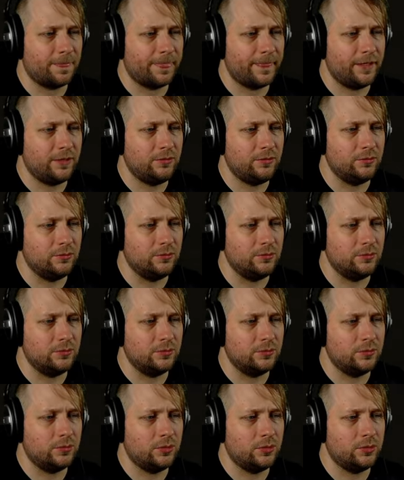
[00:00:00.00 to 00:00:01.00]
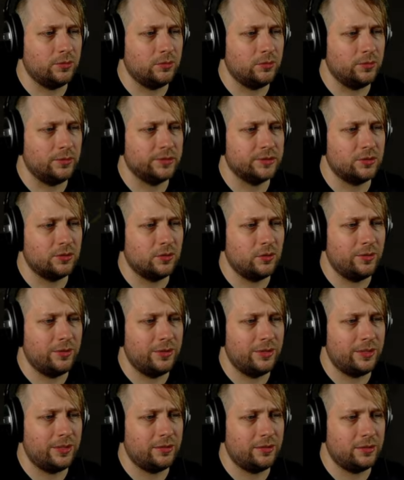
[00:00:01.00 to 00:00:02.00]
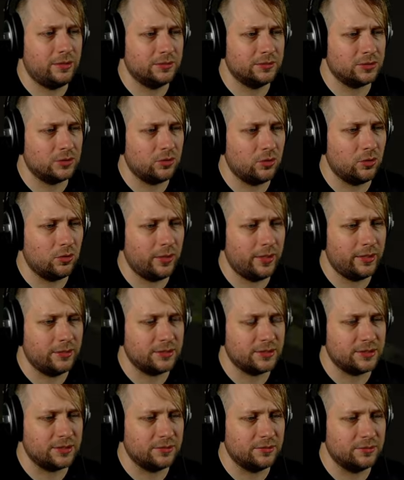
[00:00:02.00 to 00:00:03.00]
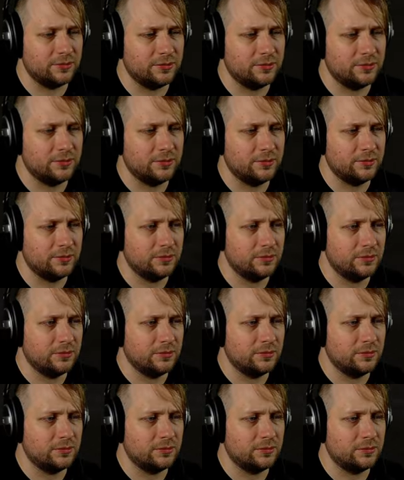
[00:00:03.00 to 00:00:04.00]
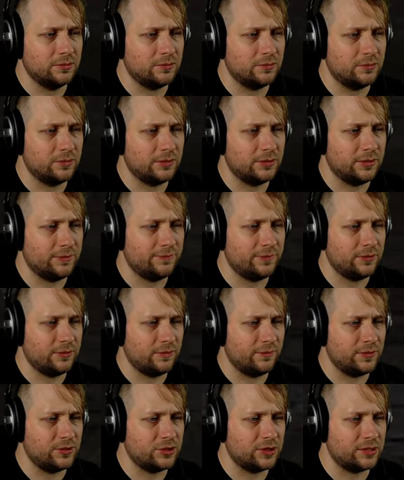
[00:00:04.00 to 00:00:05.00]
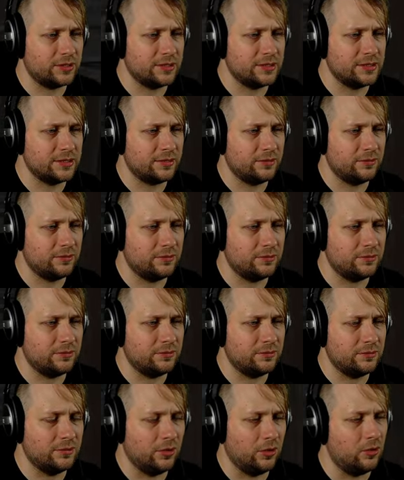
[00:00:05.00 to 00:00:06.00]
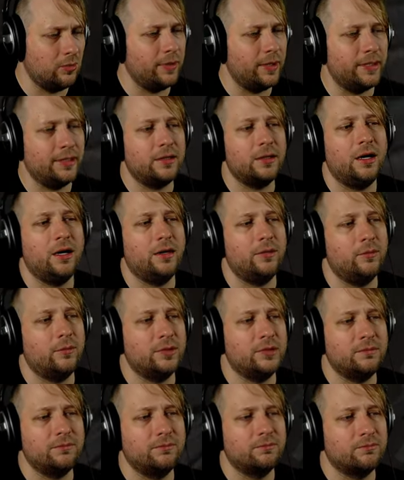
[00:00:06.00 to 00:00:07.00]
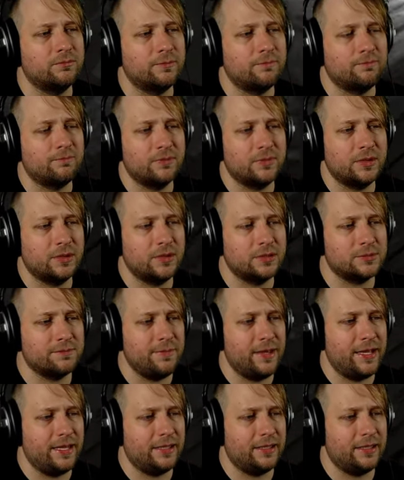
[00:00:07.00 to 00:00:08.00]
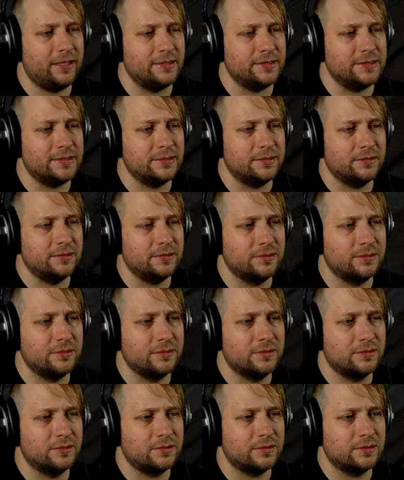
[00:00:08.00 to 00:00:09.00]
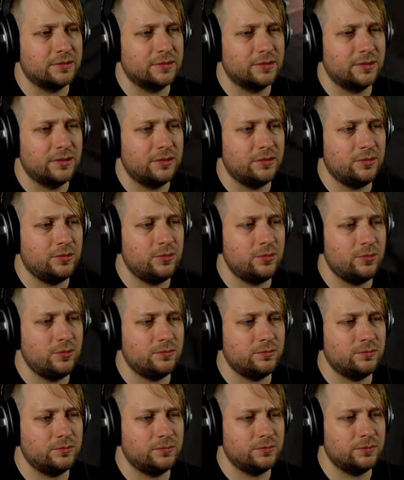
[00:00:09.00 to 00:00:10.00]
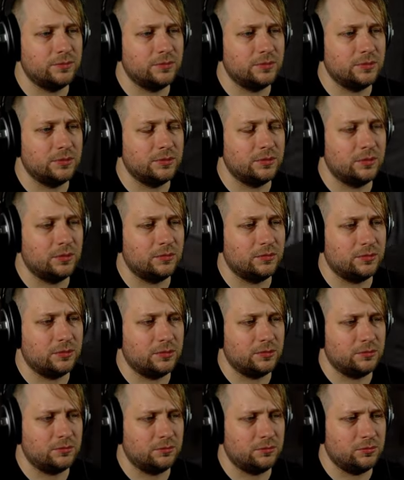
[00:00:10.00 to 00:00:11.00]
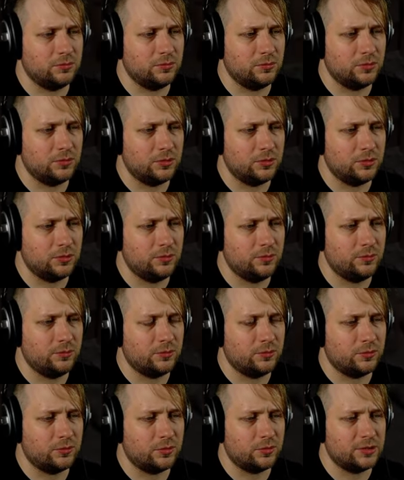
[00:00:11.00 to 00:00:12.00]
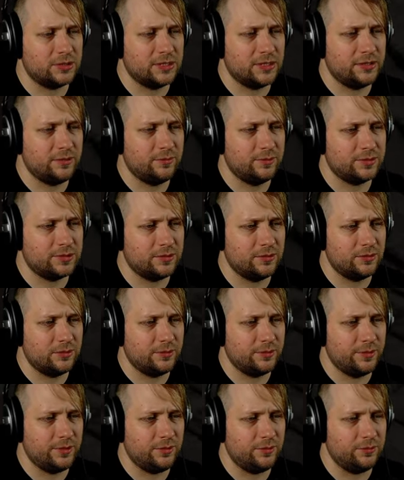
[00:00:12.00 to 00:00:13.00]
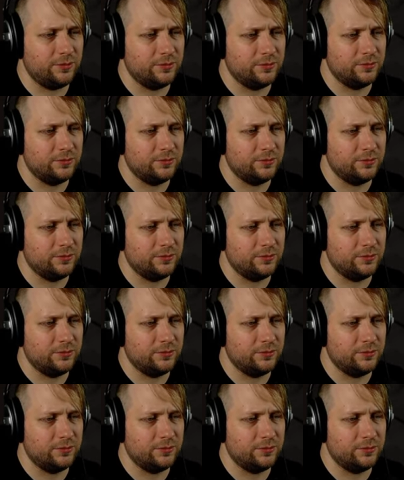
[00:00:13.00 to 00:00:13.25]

Oh, whoa! There's a whole oh, there's a whole house here. I'll definitely have to check this out. Oh my god, what? There's mannequins. Who? Are you cross-eyed? What's going on with you?